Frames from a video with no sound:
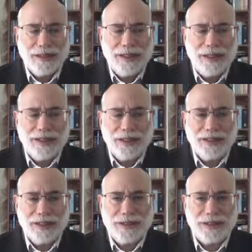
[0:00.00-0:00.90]
the
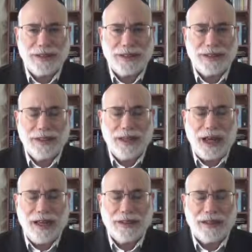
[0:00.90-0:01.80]
editions of the
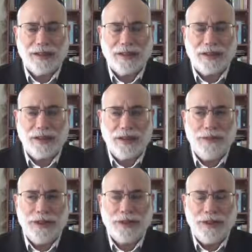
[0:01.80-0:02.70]
Tanakh and the
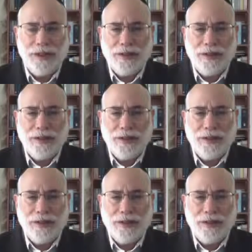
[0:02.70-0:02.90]
Chumash